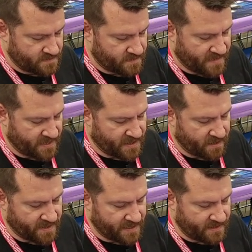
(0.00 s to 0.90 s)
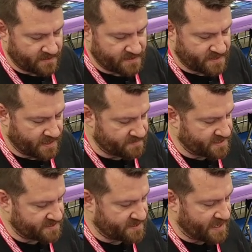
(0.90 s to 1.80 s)
No matter how many times
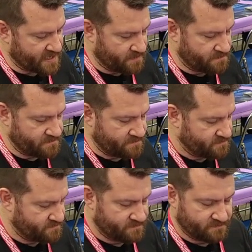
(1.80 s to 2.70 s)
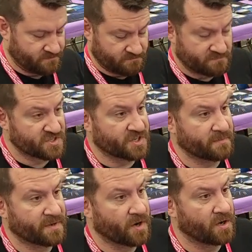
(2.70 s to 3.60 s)
I stack them, it's going to
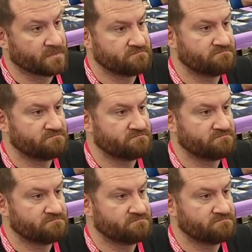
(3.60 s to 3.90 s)
be wrong.